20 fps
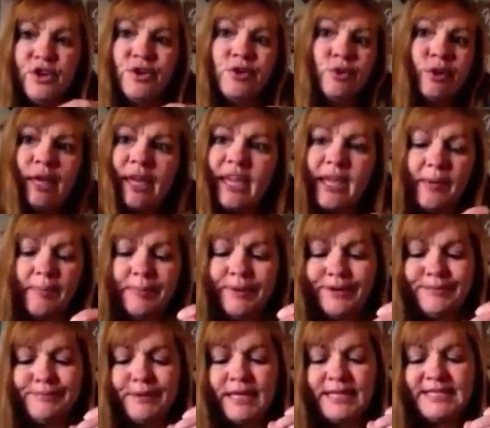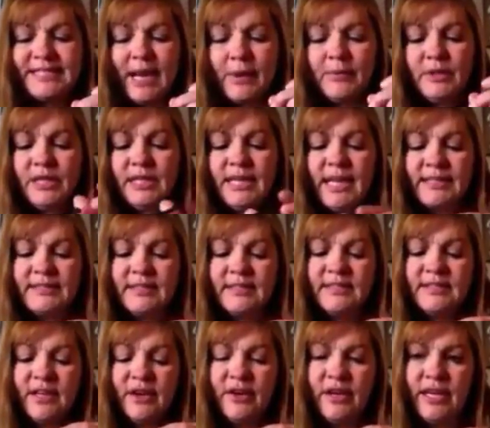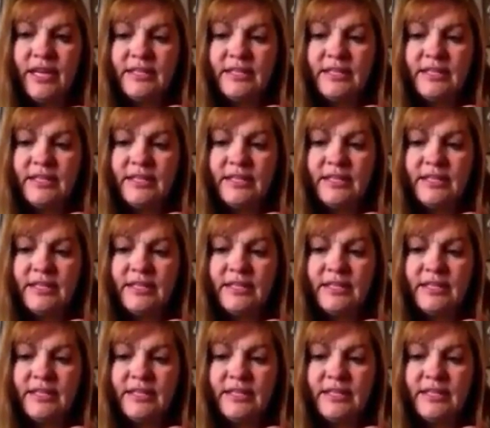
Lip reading: you can, but it's not really necessary.